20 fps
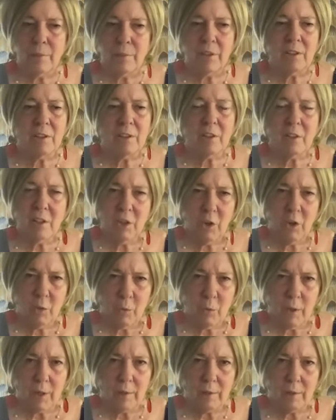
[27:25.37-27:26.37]
but
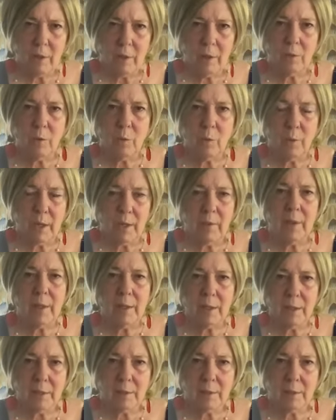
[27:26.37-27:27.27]
no one in the way that